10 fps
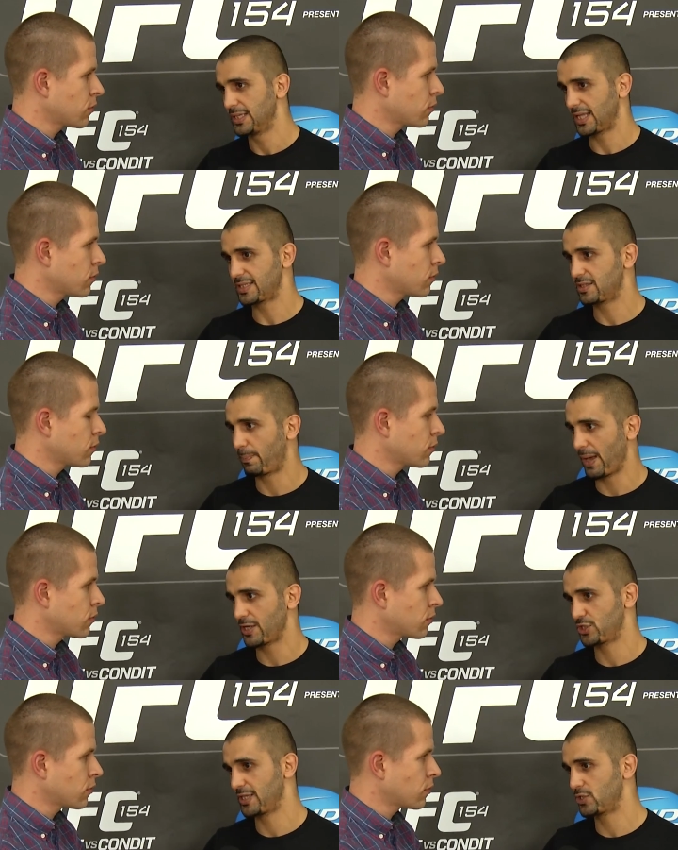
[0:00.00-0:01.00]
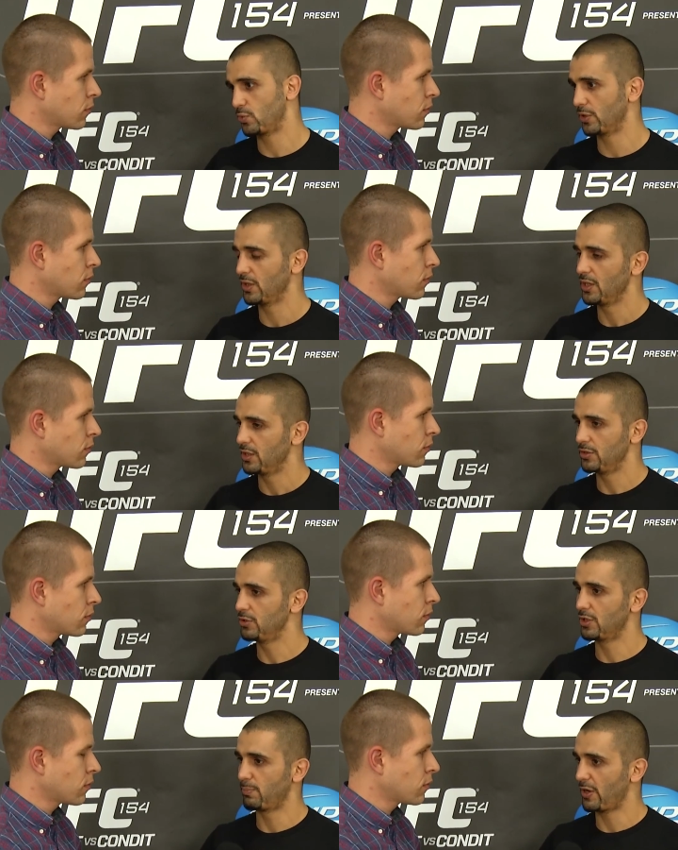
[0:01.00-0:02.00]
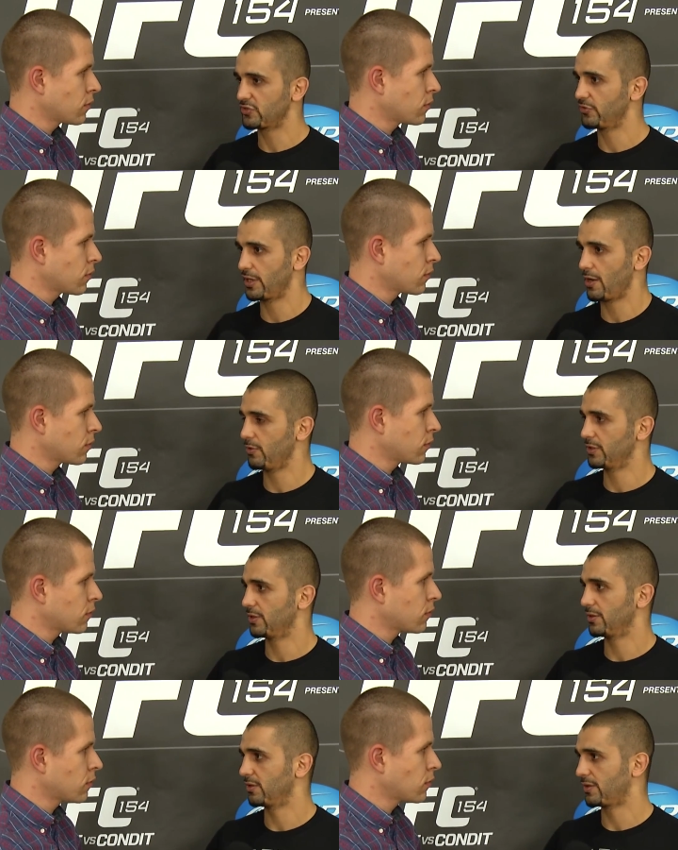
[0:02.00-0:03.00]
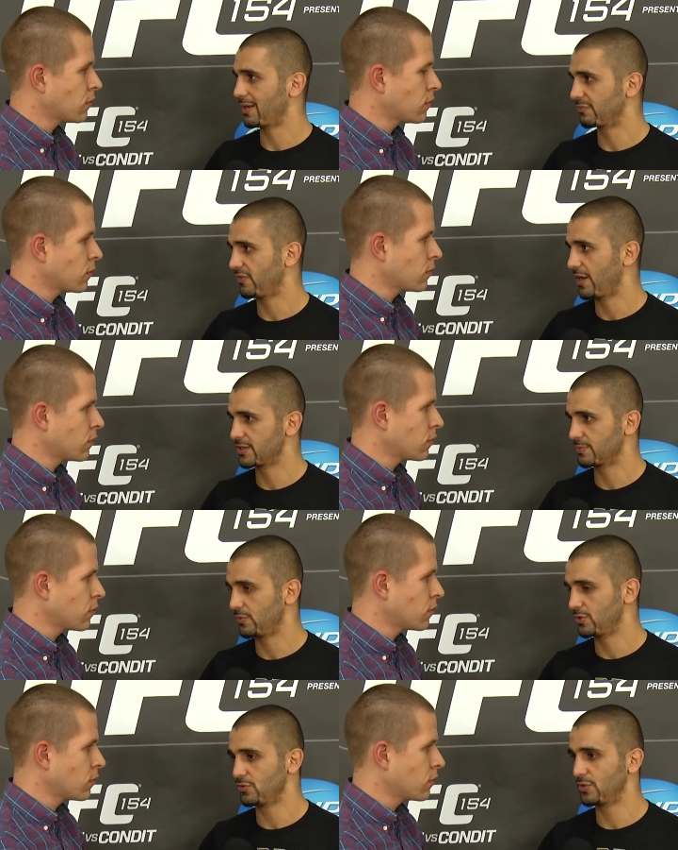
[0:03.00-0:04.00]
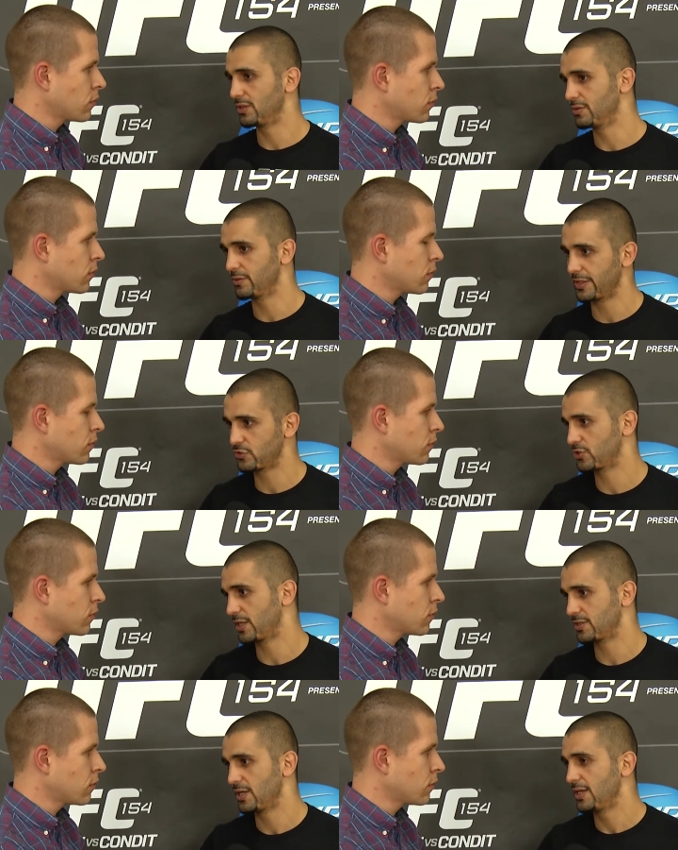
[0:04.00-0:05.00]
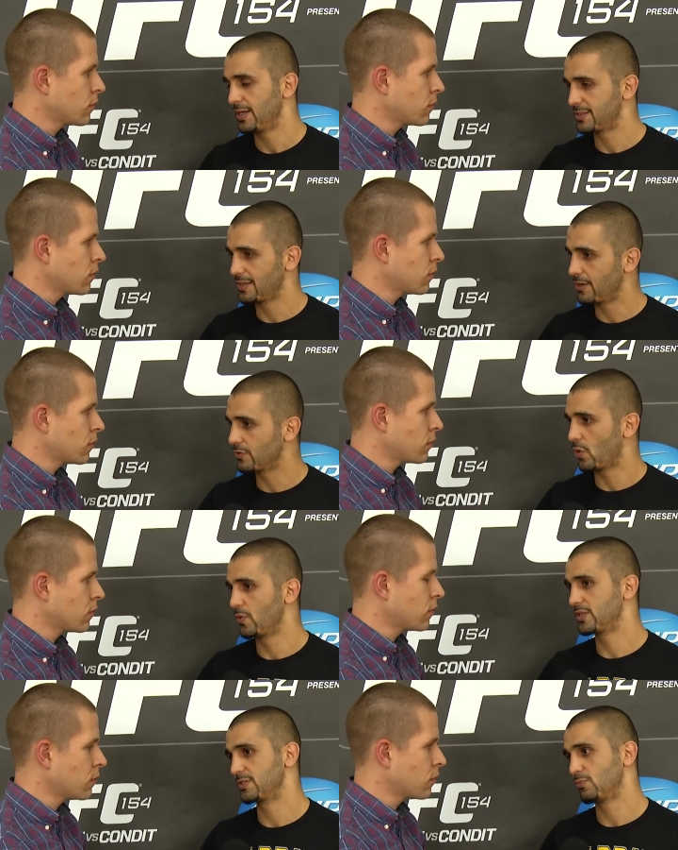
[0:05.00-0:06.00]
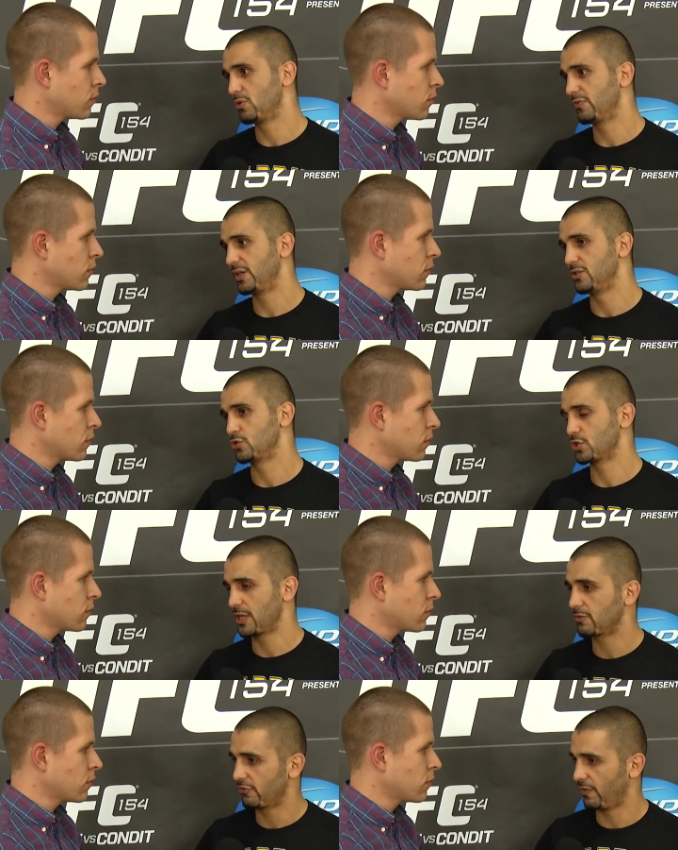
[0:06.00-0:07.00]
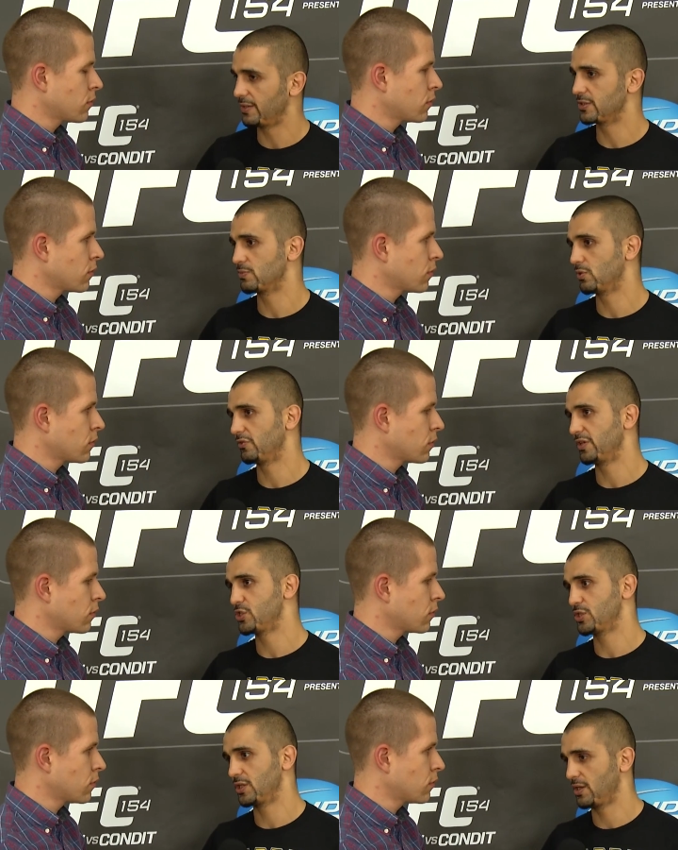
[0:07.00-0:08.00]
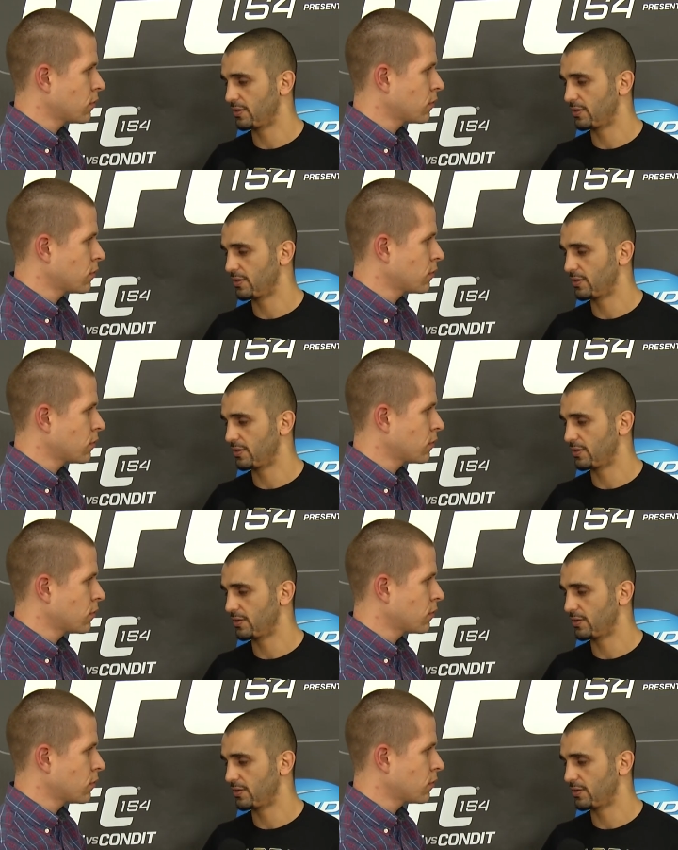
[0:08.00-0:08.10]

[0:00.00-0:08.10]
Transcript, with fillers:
Speaker 1: that's the passion. That's where you know you could box for an hour and the, the time flies. But when you're doing little exercise, it's not always as motivating. George had to find his motivation, and